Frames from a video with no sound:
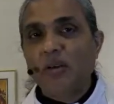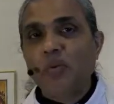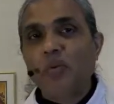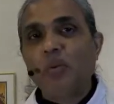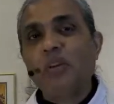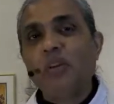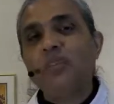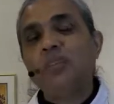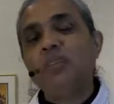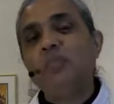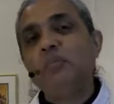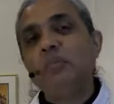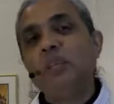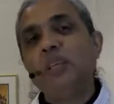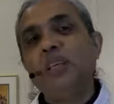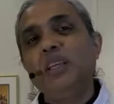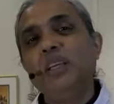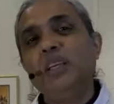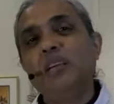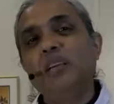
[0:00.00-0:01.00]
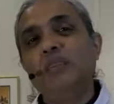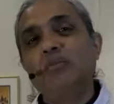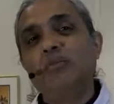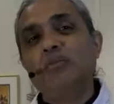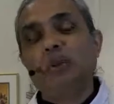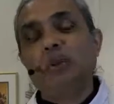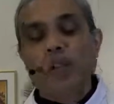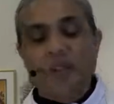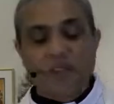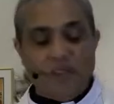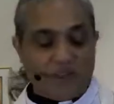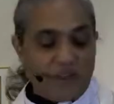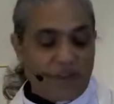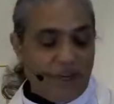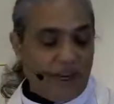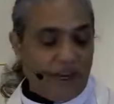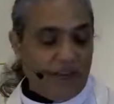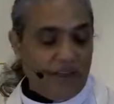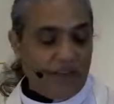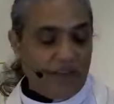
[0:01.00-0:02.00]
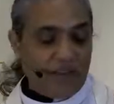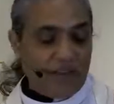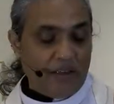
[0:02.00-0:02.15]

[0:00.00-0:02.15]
What does it mean for us today?